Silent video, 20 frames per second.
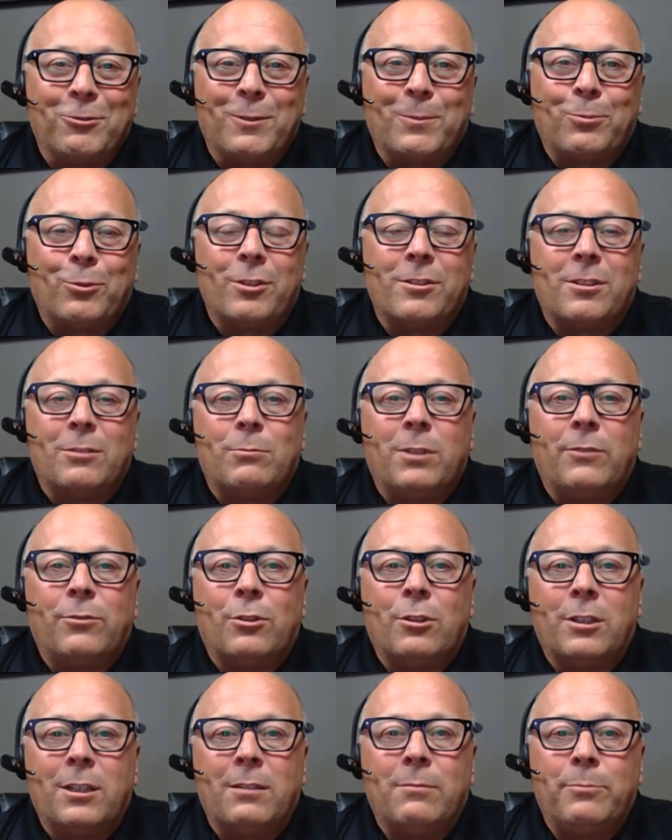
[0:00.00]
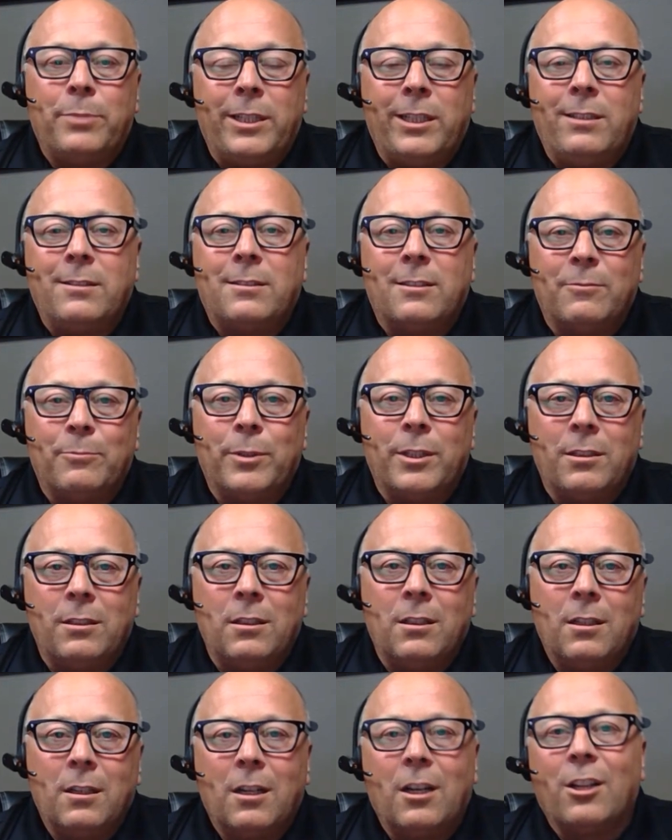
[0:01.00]
yield reports that we've heard on beans have
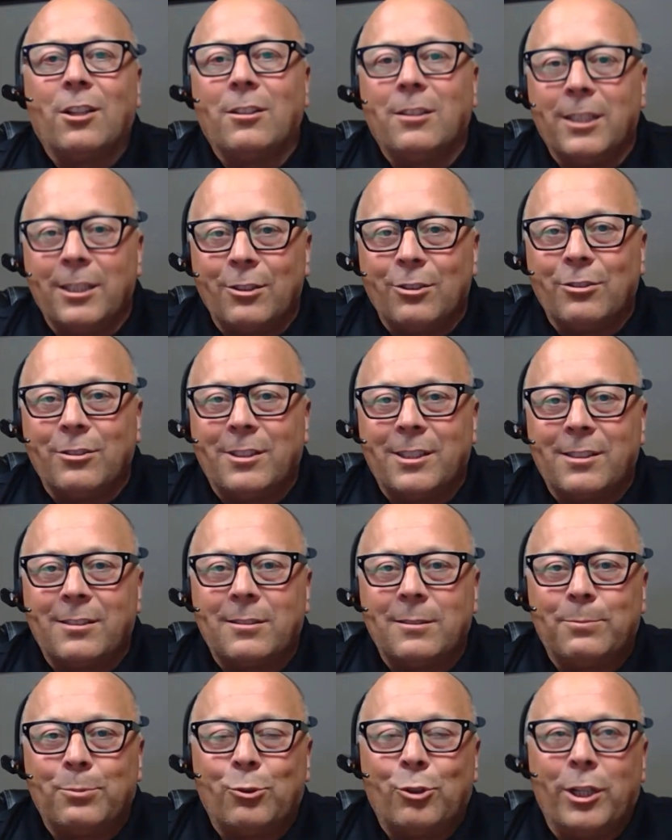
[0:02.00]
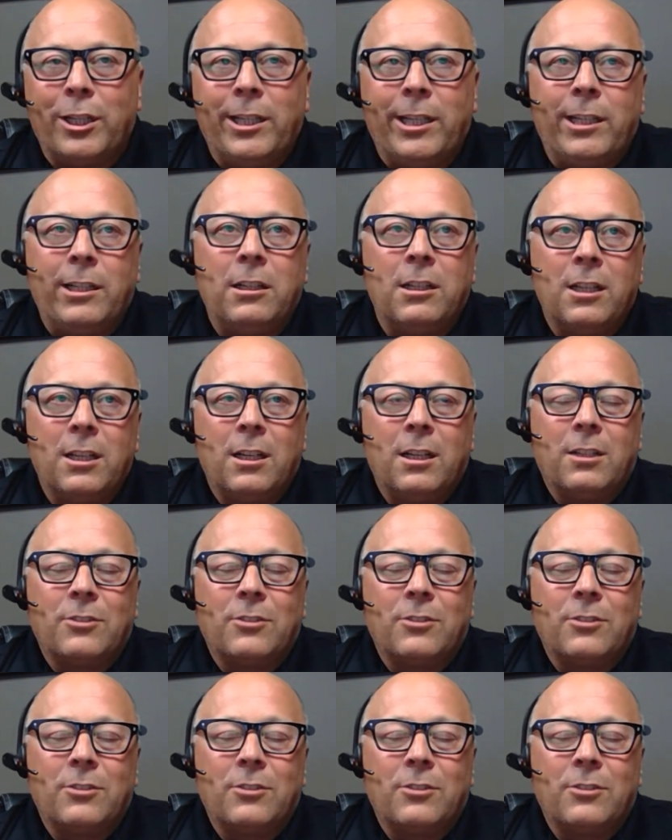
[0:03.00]
been a little disappointing,